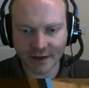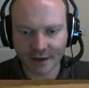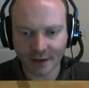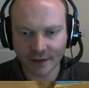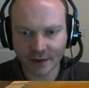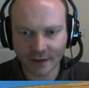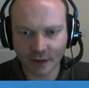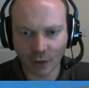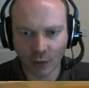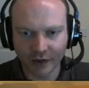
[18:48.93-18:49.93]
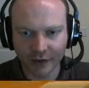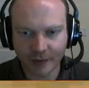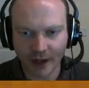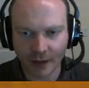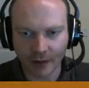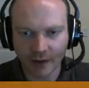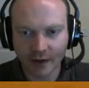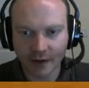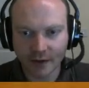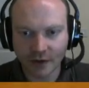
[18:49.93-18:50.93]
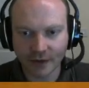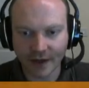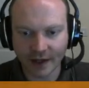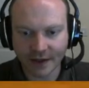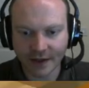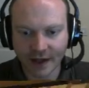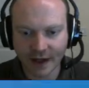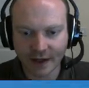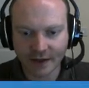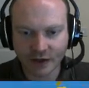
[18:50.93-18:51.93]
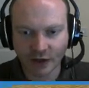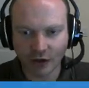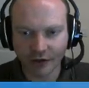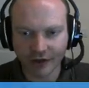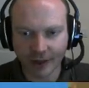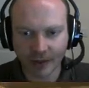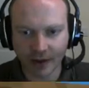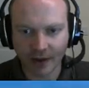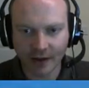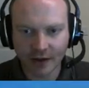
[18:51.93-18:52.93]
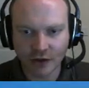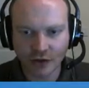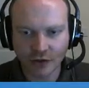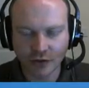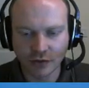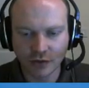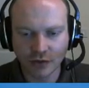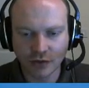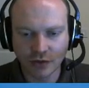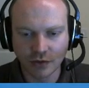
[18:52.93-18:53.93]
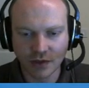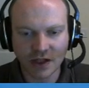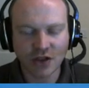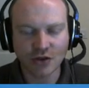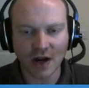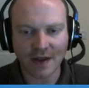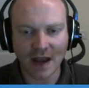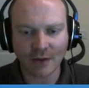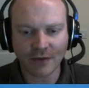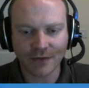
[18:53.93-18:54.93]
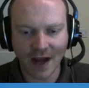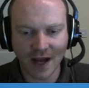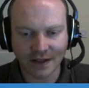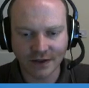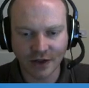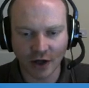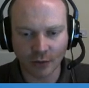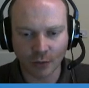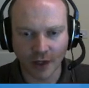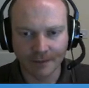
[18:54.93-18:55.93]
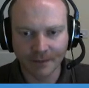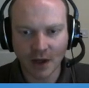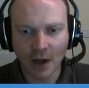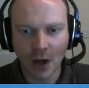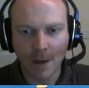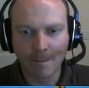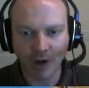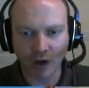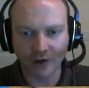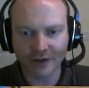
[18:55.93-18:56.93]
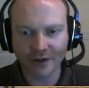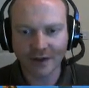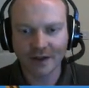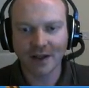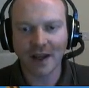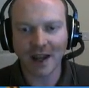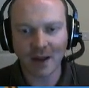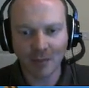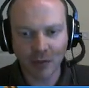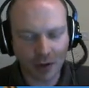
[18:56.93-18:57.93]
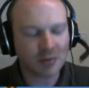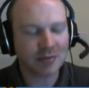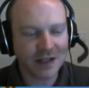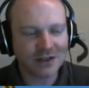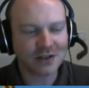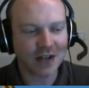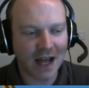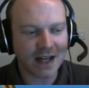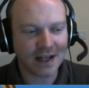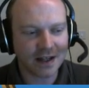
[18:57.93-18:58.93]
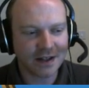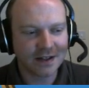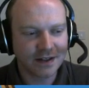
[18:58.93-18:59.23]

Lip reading: do. One spare one. Shove that into there. Jungle sapling. We need to dry that out for vines, don't we? But it probably is a good idea